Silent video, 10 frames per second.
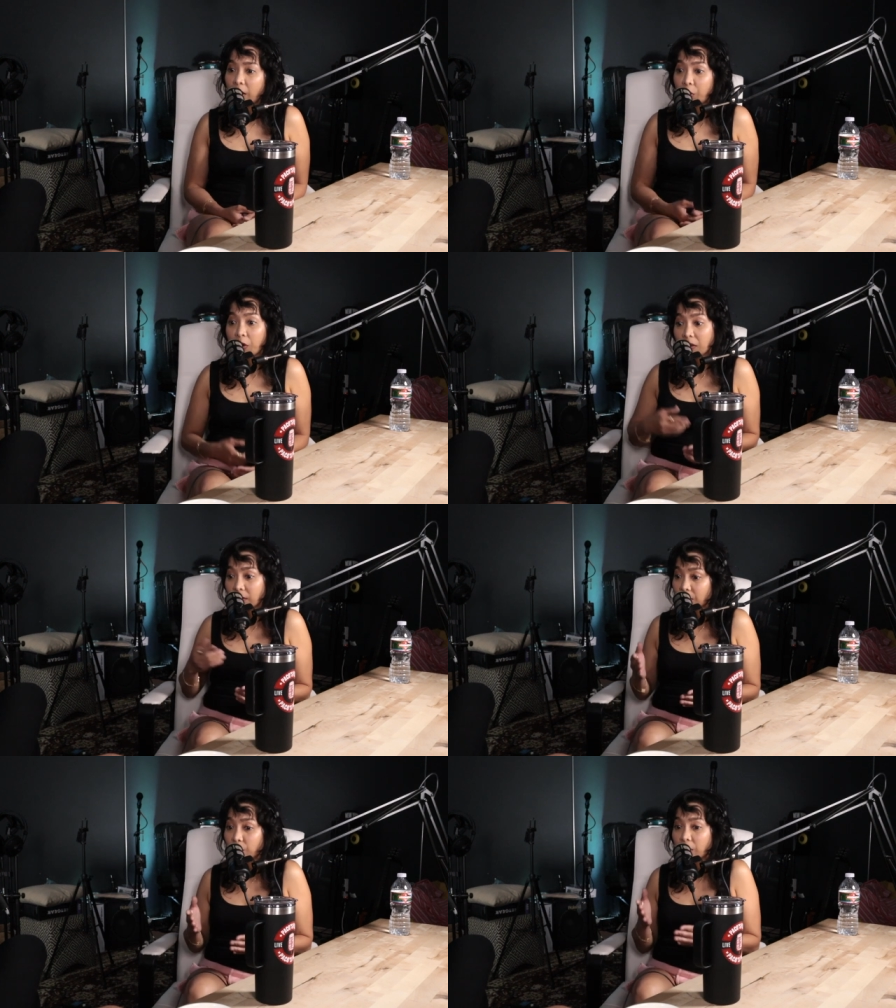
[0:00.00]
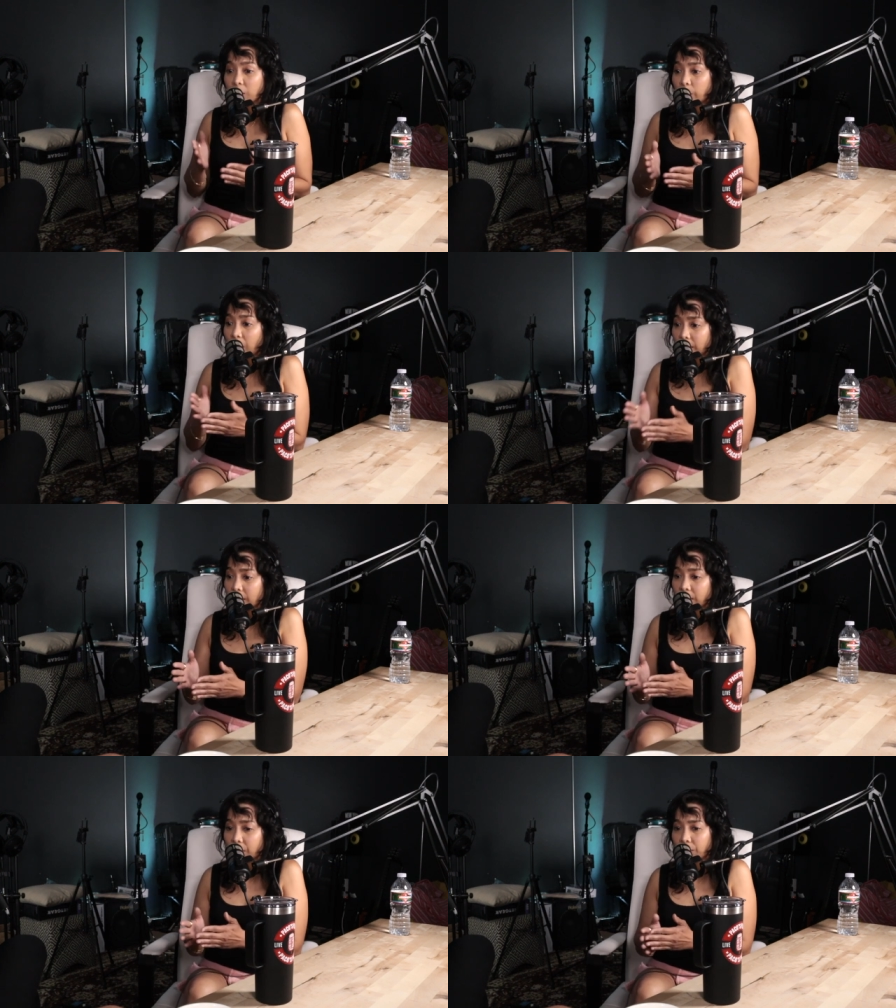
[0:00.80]
or until you're in the
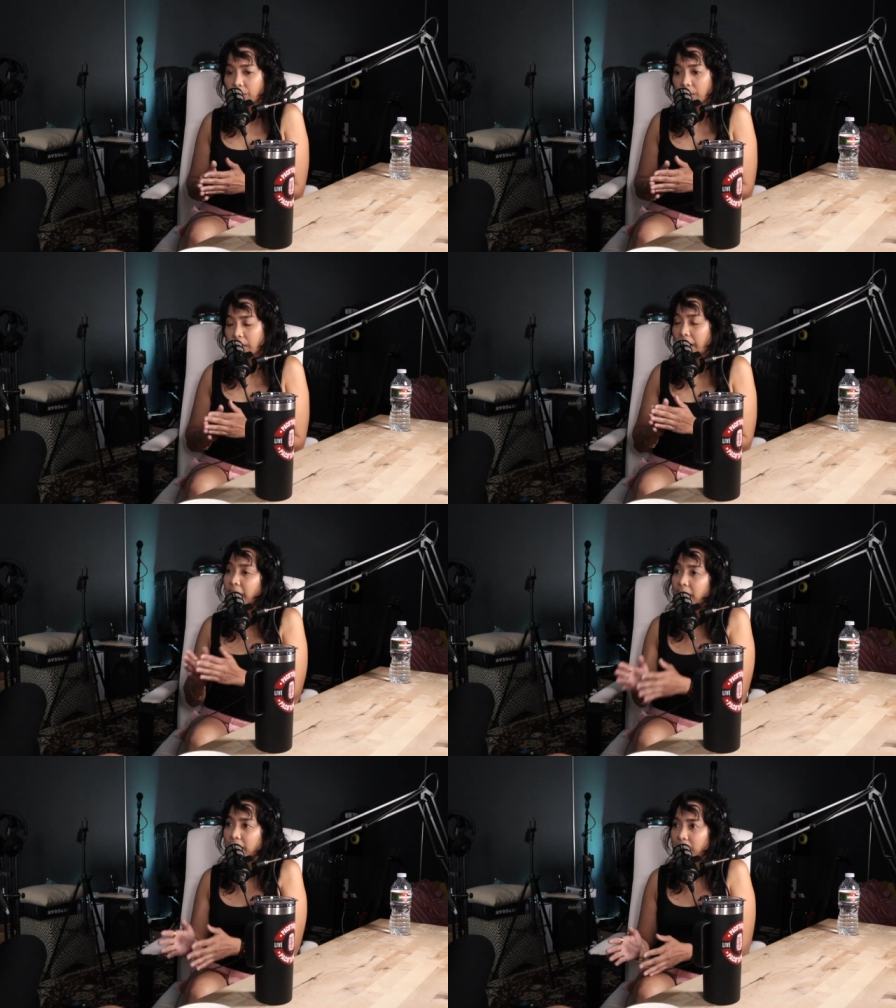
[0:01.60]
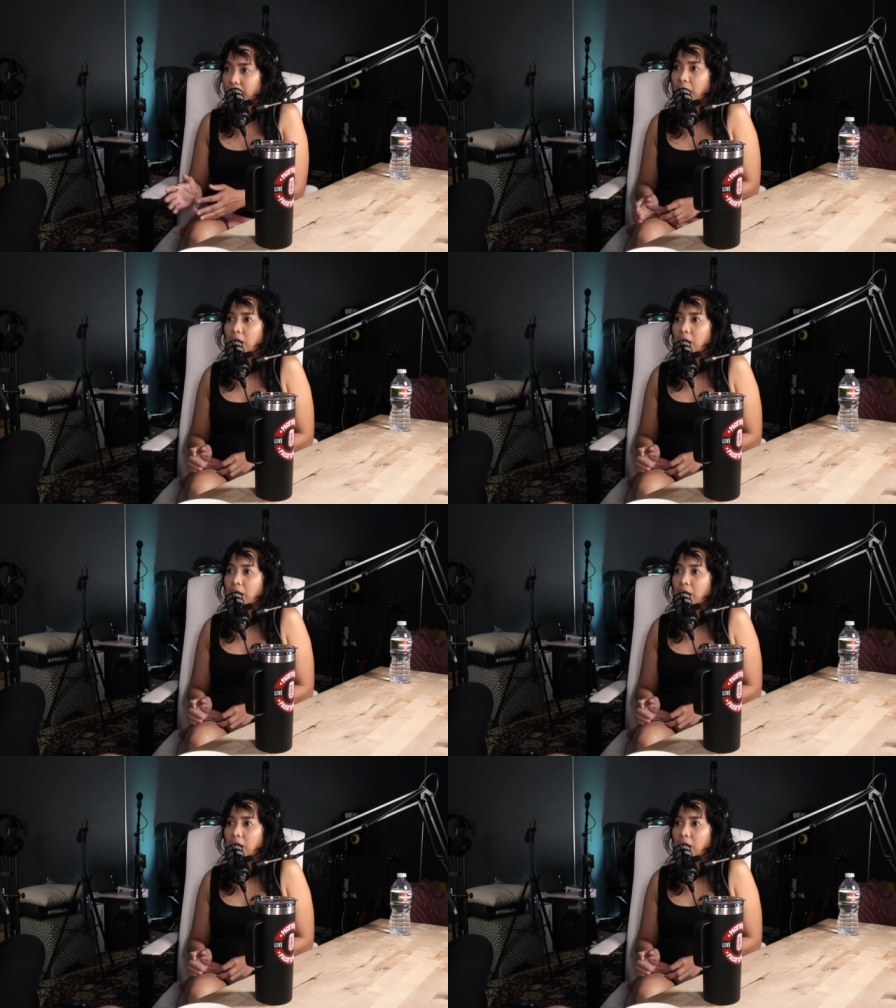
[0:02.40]
process of getting there.